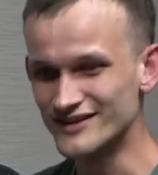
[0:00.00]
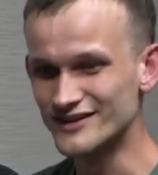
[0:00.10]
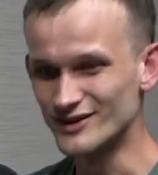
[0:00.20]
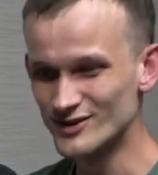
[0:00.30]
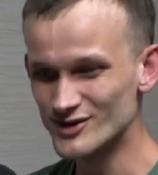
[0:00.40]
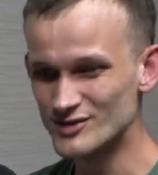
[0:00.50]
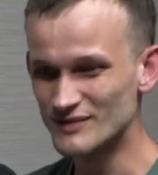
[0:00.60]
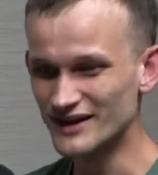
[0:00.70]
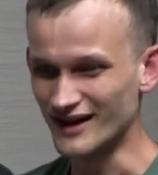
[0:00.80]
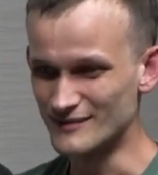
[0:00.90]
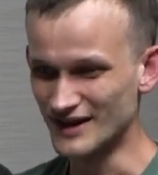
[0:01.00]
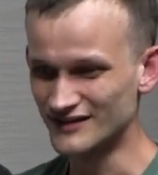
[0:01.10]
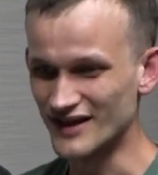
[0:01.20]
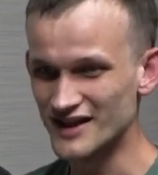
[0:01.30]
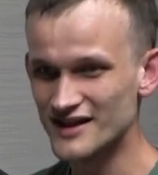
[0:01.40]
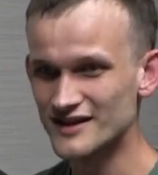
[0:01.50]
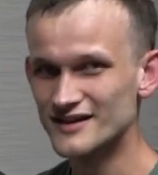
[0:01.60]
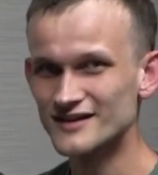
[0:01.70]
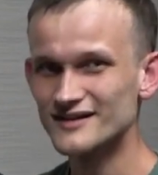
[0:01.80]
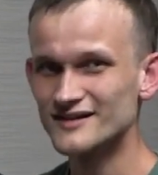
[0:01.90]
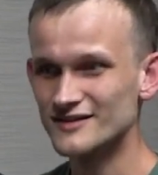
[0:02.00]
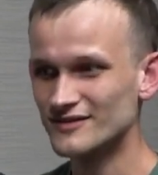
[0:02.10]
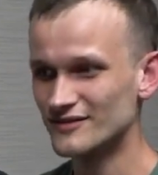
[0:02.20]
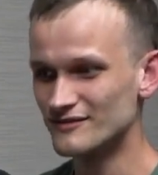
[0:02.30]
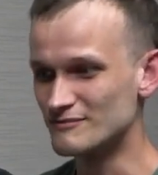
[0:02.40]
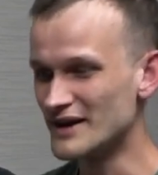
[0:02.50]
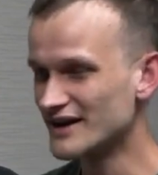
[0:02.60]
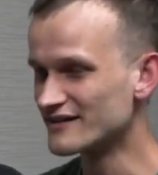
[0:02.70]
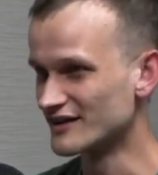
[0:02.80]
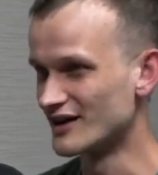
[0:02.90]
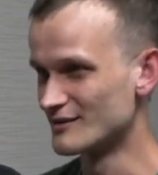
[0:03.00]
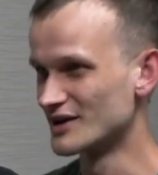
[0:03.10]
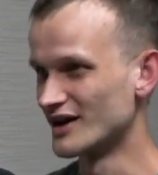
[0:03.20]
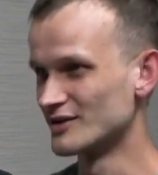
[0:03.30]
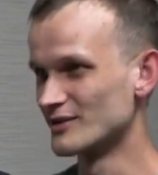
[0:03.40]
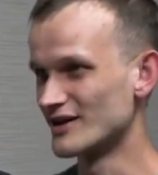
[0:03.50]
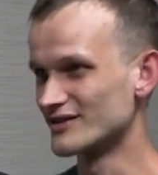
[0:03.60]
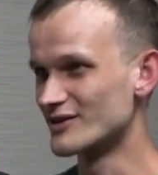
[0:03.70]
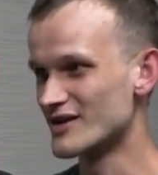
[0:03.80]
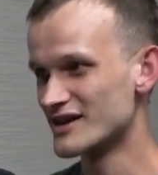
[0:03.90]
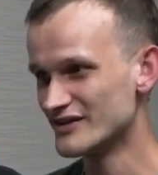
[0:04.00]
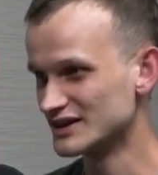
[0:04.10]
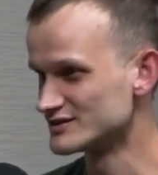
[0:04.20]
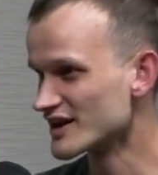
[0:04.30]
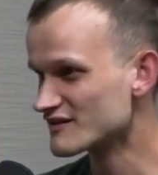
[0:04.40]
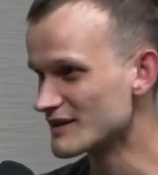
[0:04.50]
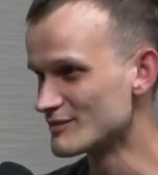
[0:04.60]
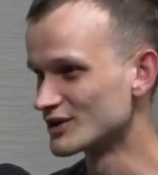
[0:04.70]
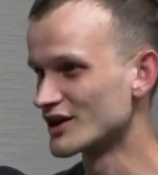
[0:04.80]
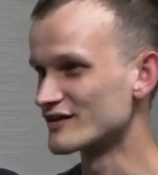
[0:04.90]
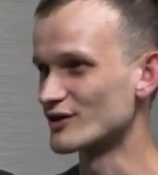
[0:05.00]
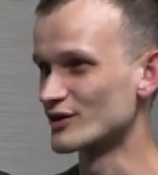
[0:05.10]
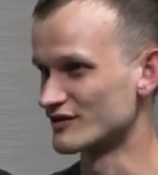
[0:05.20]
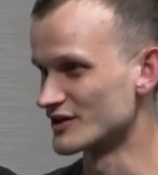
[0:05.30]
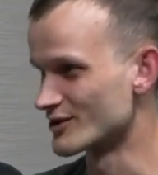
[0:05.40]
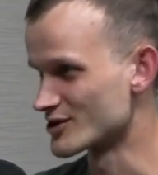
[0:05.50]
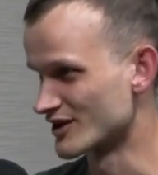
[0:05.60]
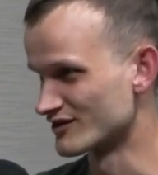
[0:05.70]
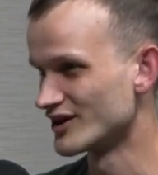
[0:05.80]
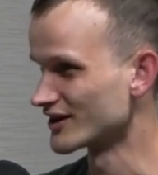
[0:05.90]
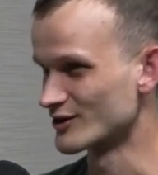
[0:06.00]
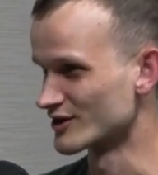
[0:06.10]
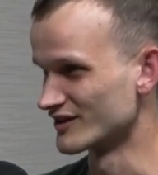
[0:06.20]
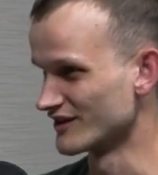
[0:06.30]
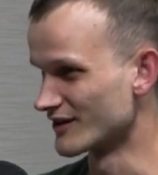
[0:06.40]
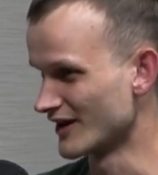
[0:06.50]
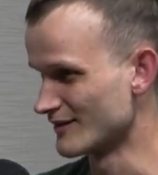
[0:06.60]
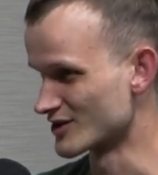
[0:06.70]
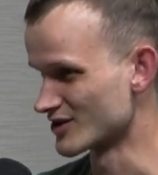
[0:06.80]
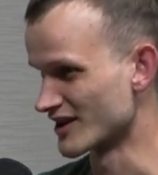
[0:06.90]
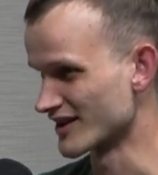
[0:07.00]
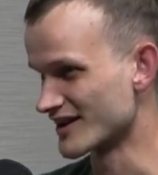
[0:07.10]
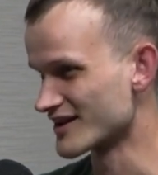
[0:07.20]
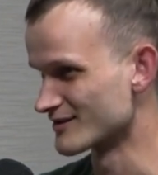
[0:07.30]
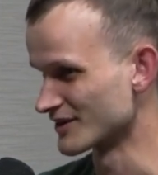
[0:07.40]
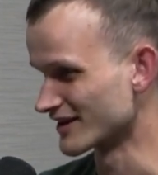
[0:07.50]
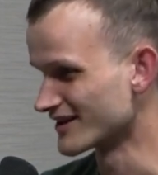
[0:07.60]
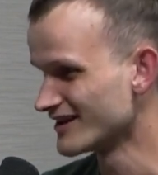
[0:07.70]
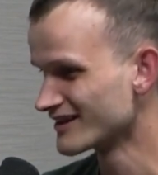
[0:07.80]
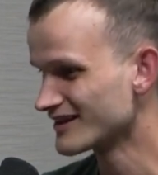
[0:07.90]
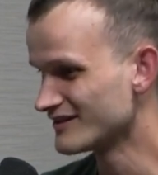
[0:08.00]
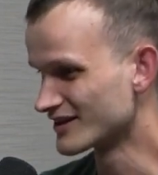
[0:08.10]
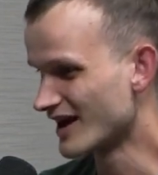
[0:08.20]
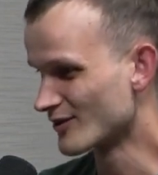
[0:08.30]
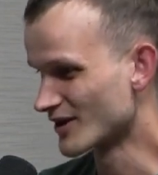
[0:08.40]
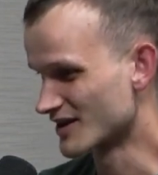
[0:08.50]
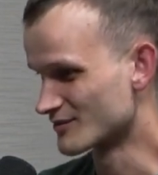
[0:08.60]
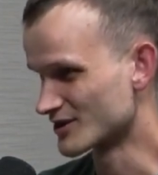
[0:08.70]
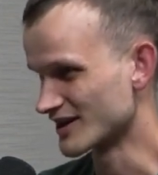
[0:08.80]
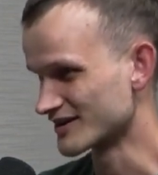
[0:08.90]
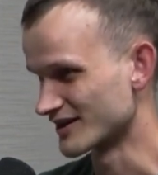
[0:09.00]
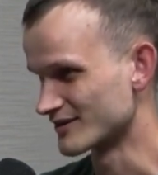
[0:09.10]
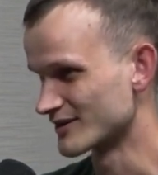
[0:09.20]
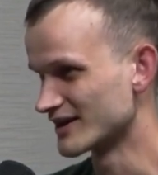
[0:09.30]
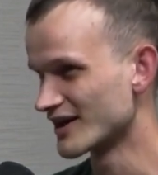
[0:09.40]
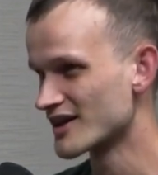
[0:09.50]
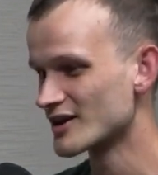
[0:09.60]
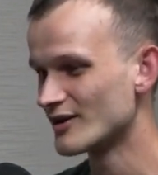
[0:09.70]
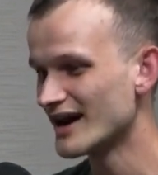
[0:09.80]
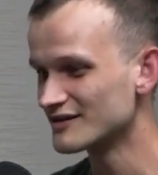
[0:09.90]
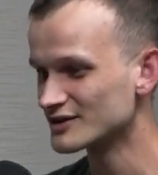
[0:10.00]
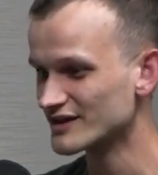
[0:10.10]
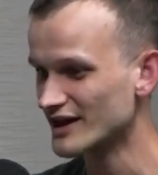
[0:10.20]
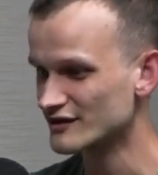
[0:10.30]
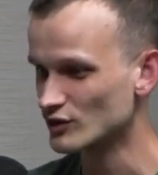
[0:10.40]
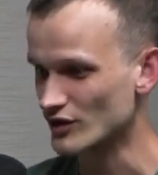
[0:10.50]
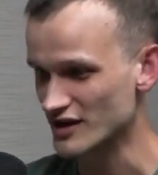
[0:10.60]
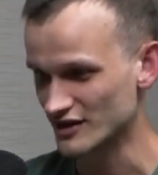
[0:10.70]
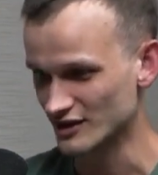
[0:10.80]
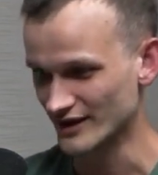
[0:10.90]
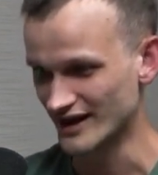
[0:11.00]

Doge becoming this big phenomenon where there's even a lot of people that have heard of Doge that have not heard of Ethereum. It's just something even I wasn't predicting, right? And so after that, of course, we